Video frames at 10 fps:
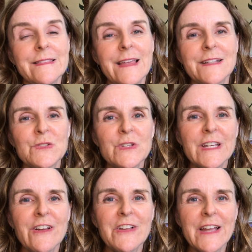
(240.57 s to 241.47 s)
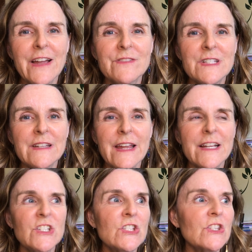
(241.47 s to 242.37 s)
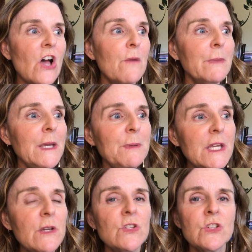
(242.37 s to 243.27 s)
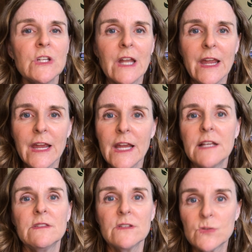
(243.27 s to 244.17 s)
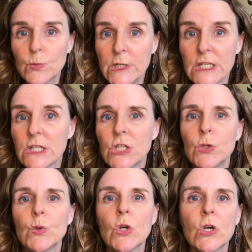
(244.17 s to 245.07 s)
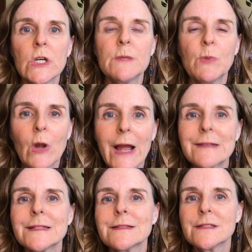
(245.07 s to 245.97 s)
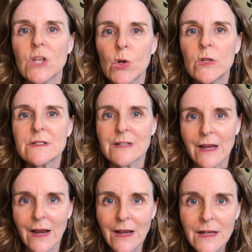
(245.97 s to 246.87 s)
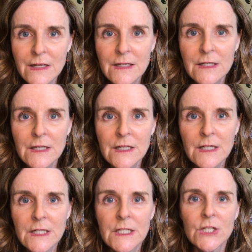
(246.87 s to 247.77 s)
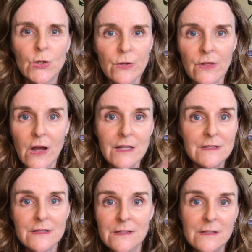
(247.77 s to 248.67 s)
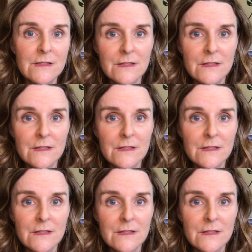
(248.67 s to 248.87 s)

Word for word: That's really all I have today. I just thought maybe today and this week you could practice noticing your thoughts,